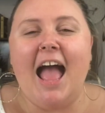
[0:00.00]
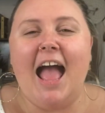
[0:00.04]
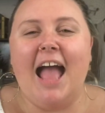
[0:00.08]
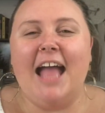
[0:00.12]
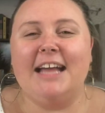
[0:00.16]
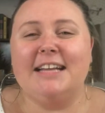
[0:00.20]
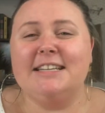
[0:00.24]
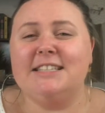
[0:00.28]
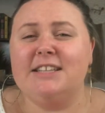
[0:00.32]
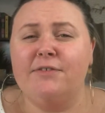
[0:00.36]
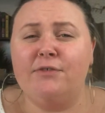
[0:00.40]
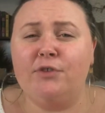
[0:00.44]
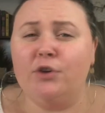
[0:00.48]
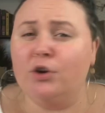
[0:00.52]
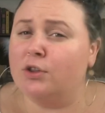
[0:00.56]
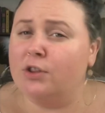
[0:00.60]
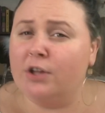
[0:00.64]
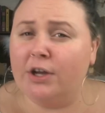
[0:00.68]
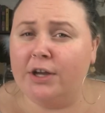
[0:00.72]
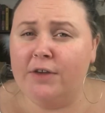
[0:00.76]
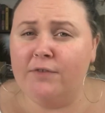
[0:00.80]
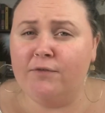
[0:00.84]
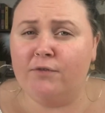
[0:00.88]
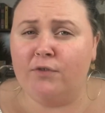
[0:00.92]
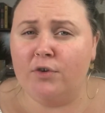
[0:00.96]
And if you're
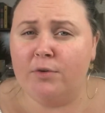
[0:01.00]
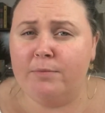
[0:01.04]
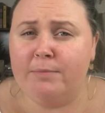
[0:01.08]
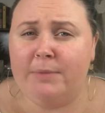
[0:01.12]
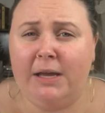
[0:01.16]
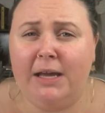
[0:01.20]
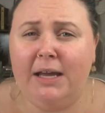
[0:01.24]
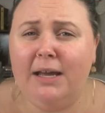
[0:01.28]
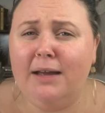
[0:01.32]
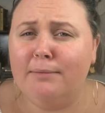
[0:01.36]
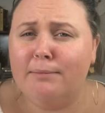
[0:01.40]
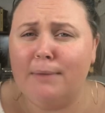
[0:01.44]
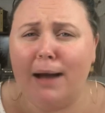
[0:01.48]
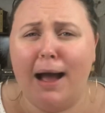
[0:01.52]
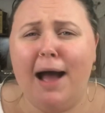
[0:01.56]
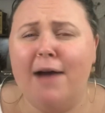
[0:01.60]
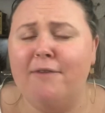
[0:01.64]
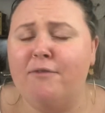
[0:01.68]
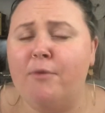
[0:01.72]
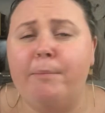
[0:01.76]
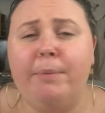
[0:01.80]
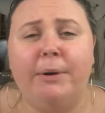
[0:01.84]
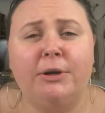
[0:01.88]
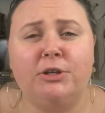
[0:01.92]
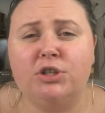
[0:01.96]
looking for me, I
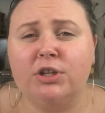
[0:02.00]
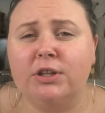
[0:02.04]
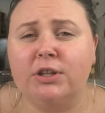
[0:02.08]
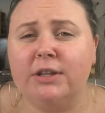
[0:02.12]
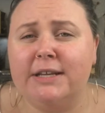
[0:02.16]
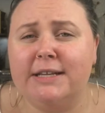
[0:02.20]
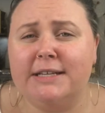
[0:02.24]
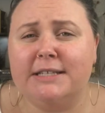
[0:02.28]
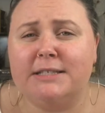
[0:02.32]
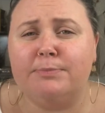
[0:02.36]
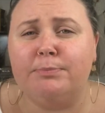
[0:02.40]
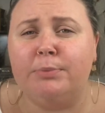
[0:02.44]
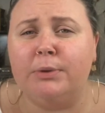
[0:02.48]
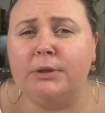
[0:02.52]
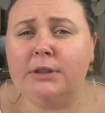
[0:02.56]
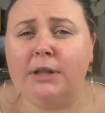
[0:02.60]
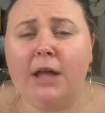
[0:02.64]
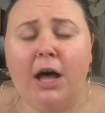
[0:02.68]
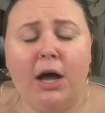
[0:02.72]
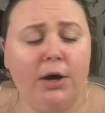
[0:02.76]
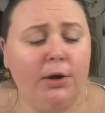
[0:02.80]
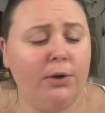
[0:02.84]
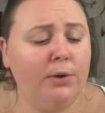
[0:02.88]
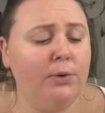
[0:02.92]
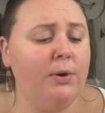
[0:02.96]
have a bunch of links
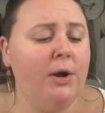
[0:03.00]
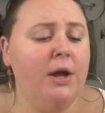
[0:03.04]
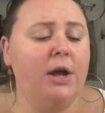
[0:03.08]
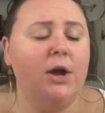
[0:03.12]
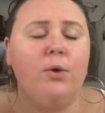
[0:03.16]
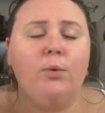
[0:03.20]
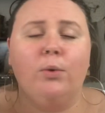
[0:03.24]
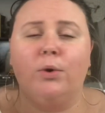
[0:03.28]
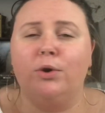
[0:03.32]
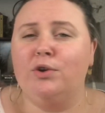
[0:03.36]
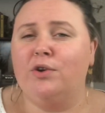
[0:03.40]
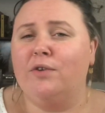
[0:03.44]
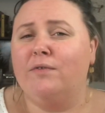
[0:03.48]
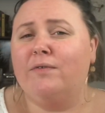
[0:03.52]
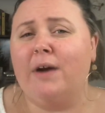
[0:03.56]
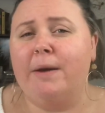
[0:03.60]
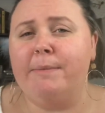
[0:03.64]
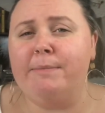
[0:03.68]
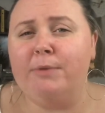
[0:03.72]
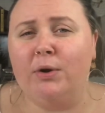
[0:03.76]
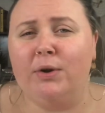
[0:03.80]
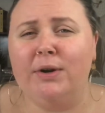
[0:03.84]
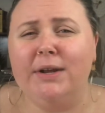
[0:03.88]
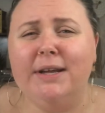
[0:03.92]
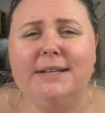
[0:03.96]
below where you can find
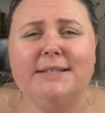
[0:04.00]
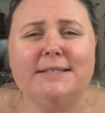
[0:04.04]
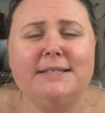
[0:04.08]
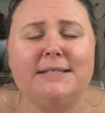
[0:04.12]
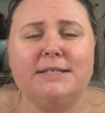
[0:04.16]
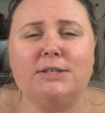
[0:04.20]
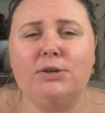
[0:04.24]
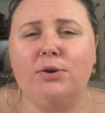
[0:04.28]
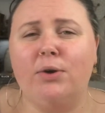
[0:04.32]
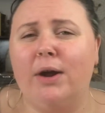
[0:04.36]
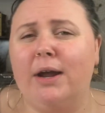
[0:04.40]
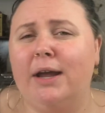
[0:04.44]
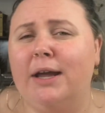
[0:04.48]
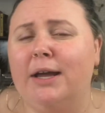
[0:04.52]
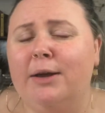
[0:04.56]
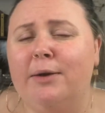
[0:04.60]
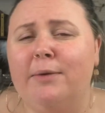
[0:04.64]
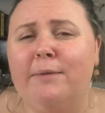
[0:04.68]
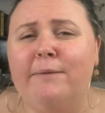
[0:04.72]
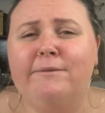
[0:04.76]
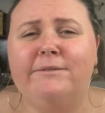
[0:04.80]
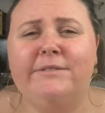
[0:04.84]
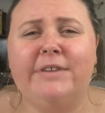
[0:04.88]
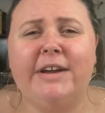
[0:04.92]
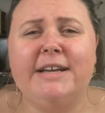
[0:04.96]
me on
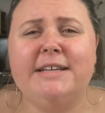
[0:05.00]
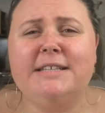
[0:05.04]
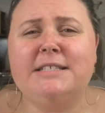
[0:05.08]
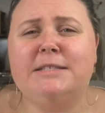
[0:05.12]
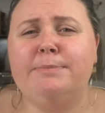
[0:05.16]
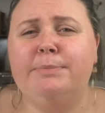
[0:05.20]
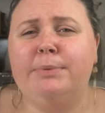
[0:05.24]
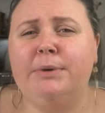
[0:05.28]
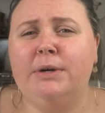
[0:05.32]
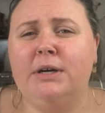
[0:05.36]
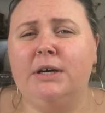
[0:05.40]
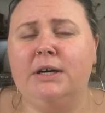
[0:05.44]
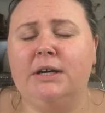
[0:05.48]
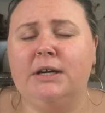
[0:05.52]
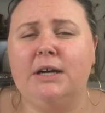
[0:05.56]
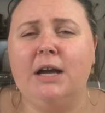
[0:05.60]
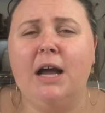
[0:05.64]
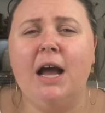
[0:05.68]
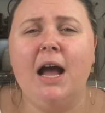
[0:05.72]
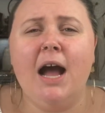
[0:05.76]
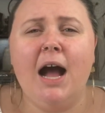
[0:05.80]
Instagram, Facebook,